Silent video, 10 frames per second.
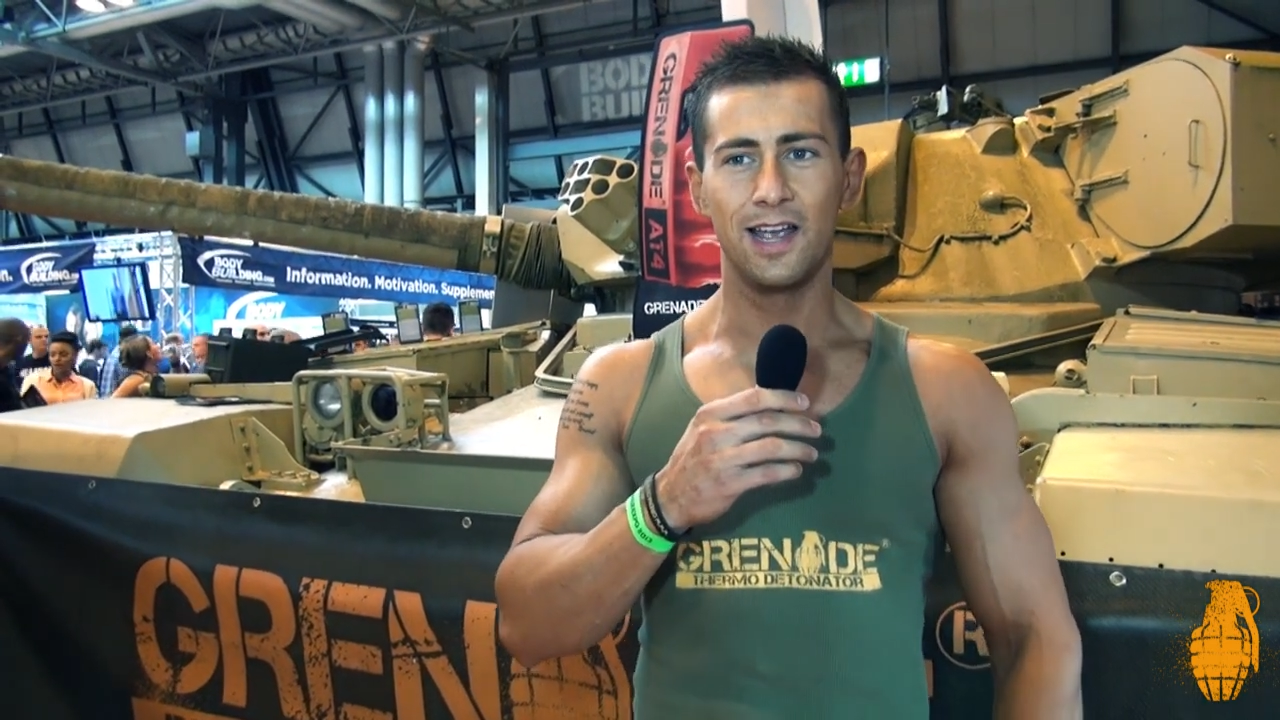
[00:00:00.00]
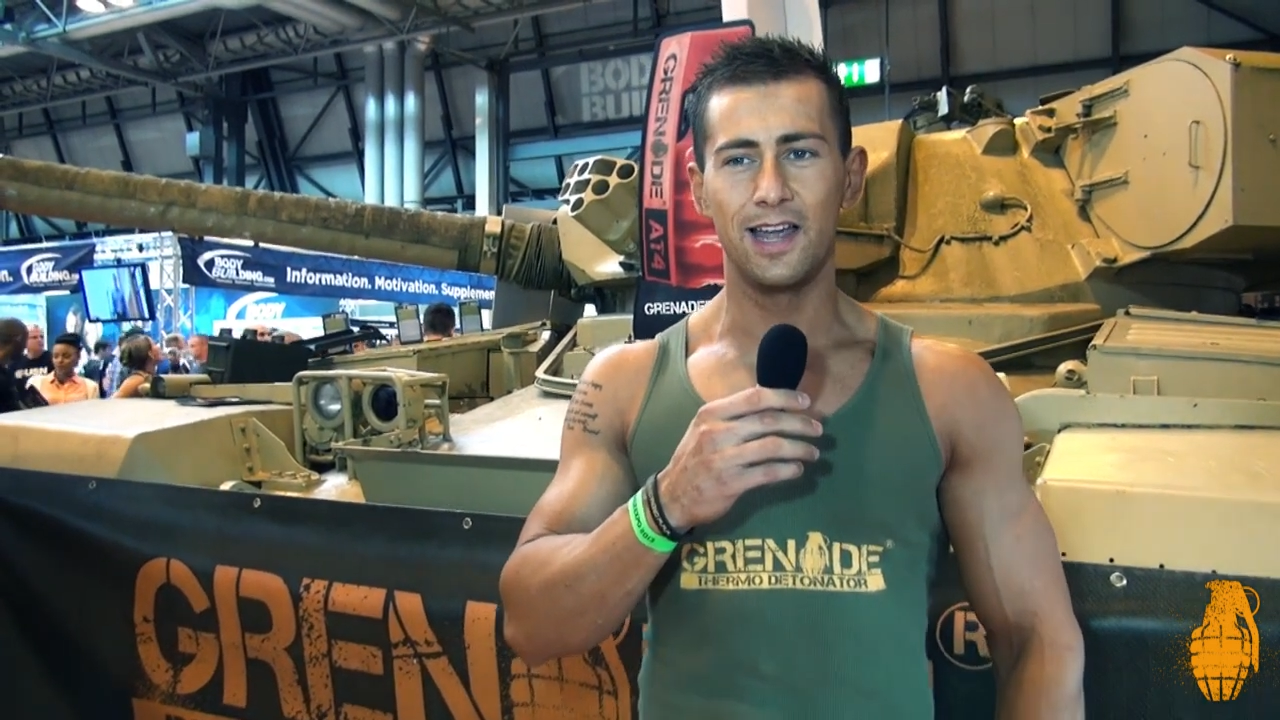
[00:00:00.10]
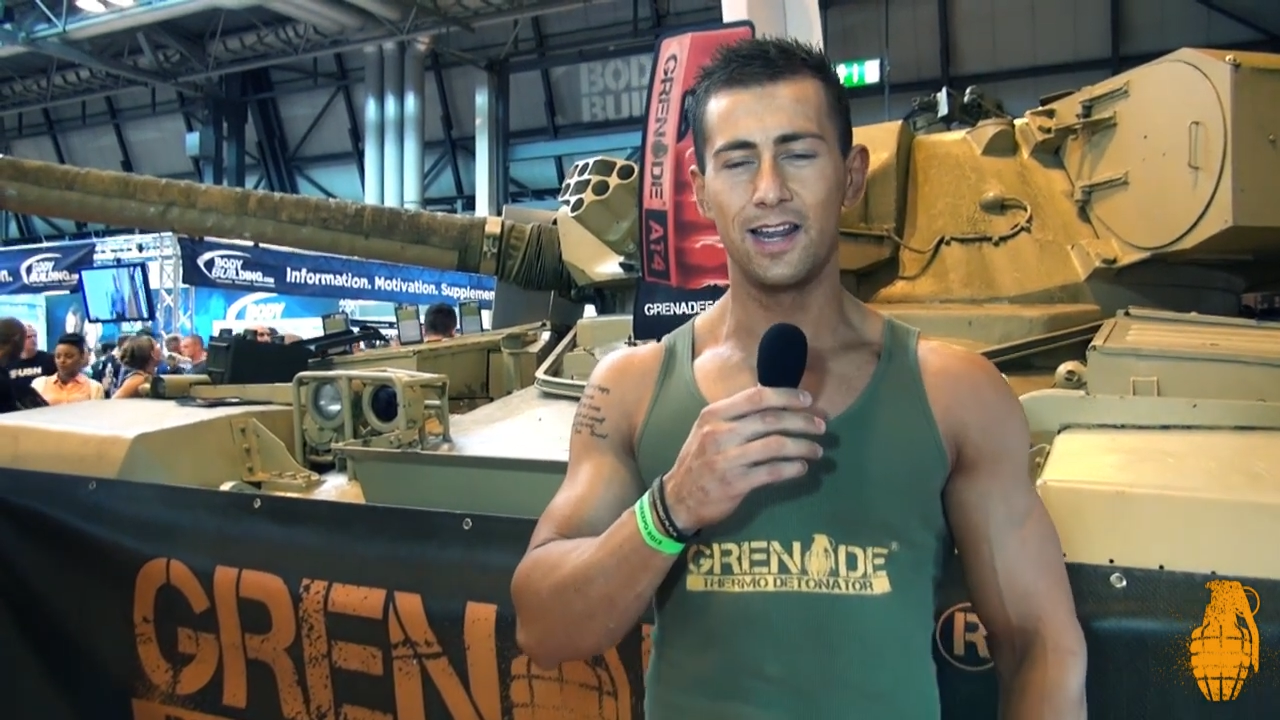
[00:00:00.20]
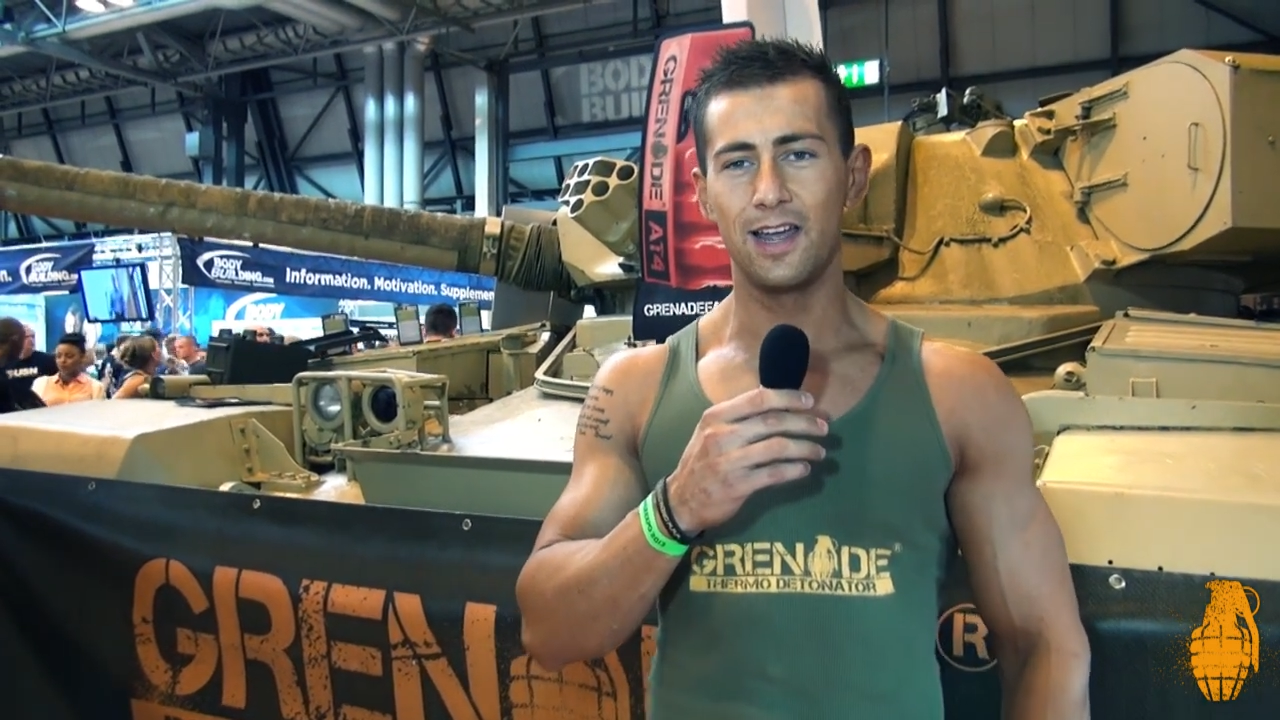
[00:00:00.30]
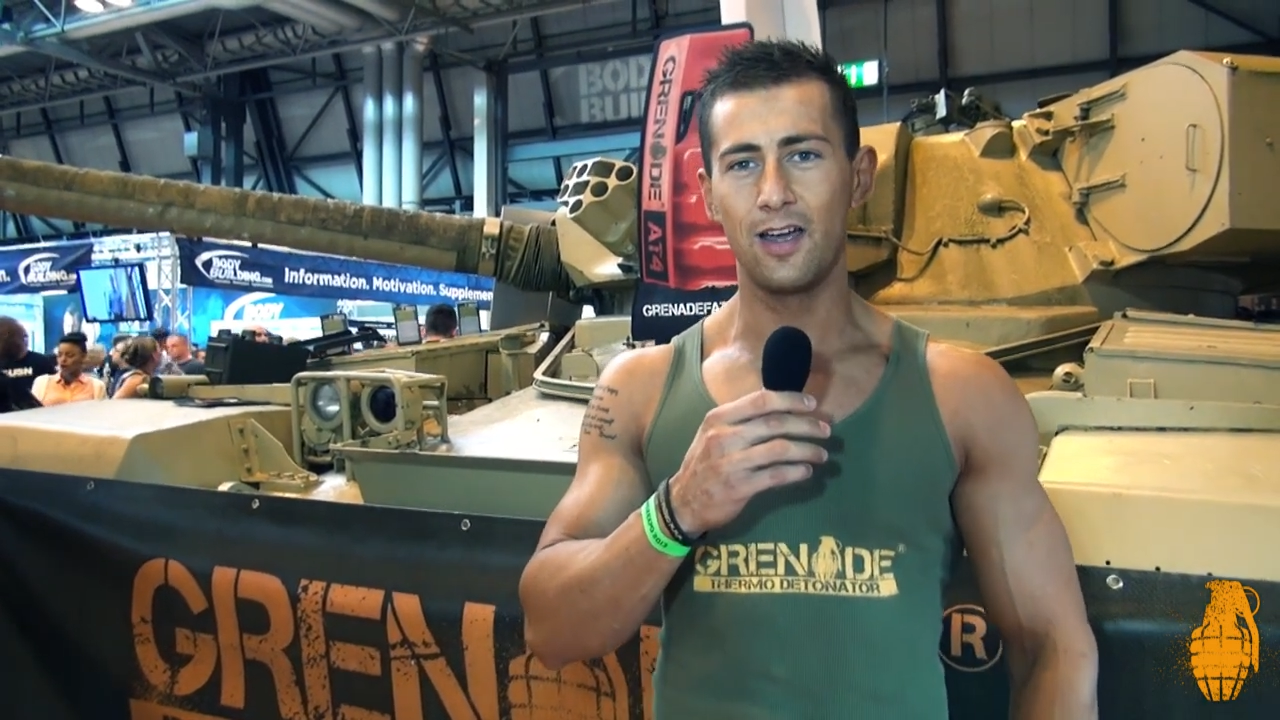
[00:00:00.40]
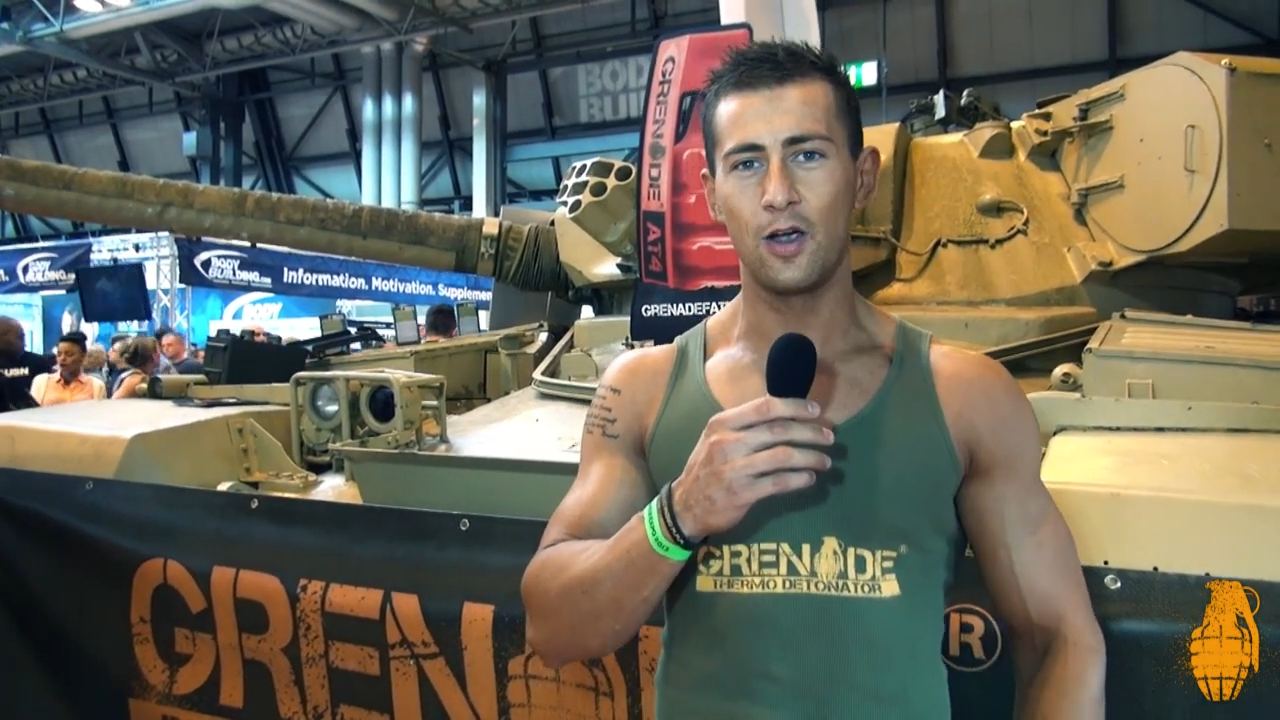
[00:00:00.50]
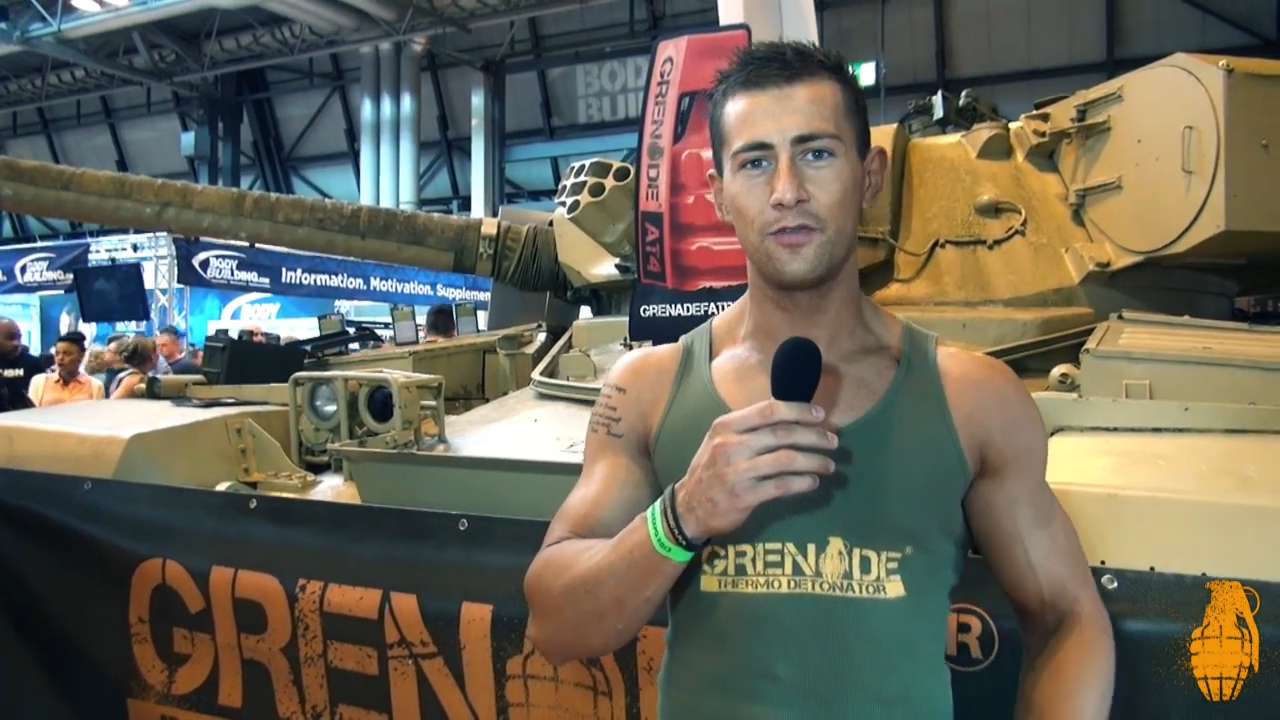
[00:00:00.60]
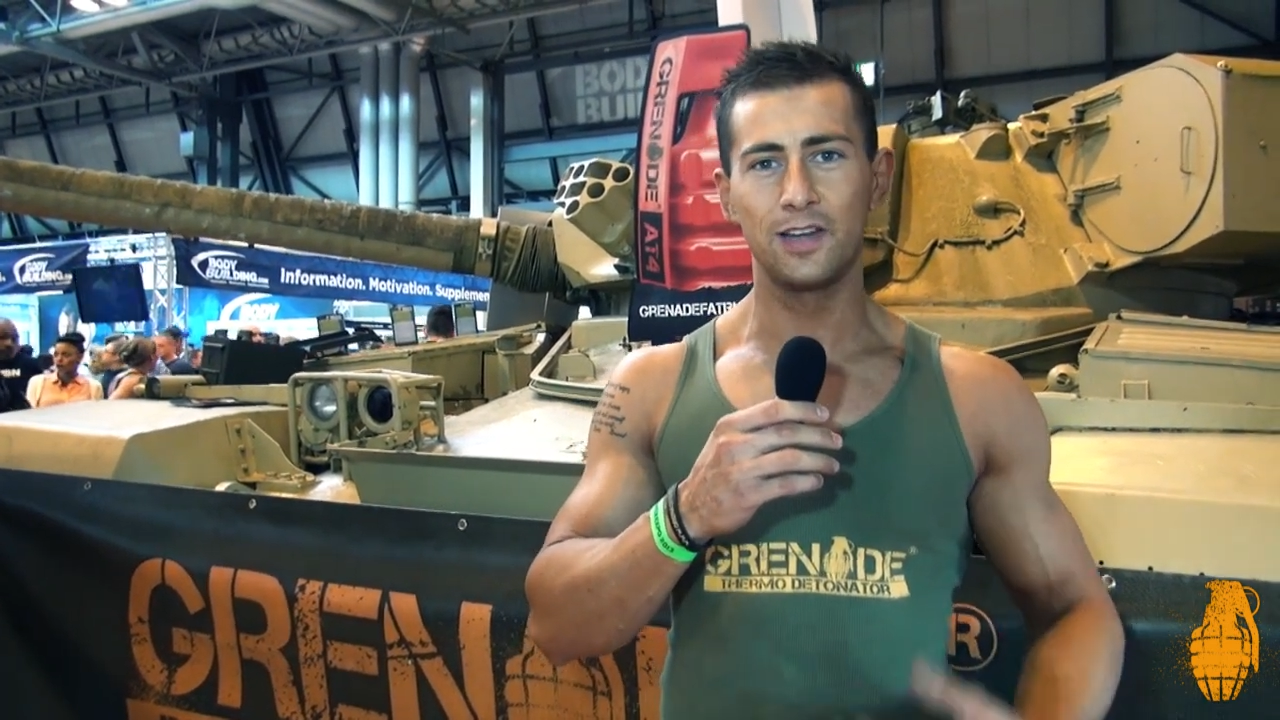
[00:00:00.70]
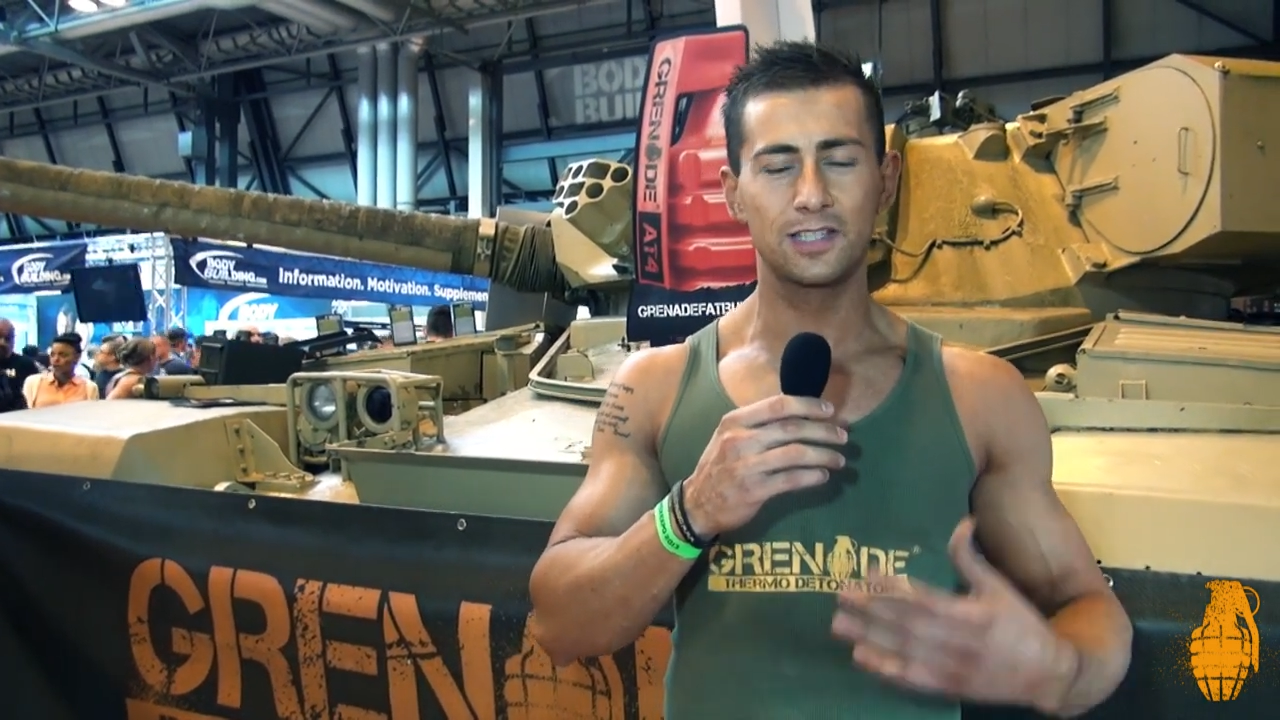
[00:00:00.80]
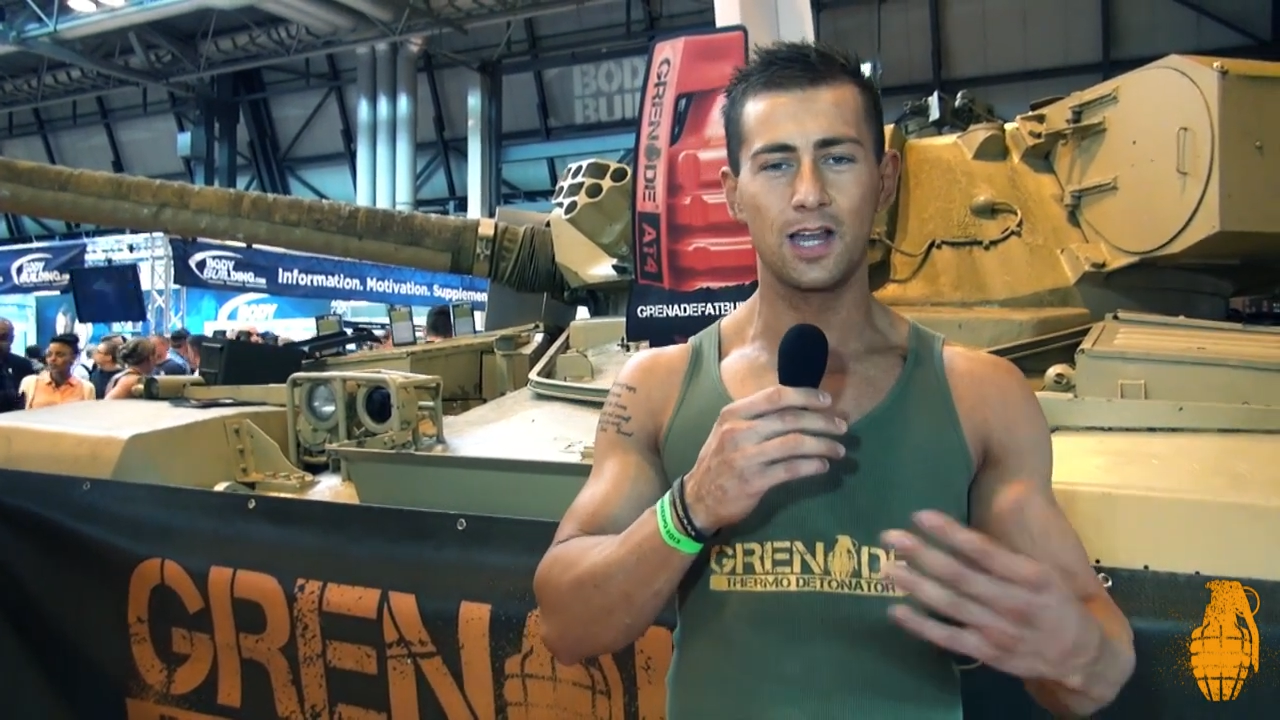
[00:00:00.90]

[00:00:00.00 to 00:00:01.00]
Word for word: and uh, hopefully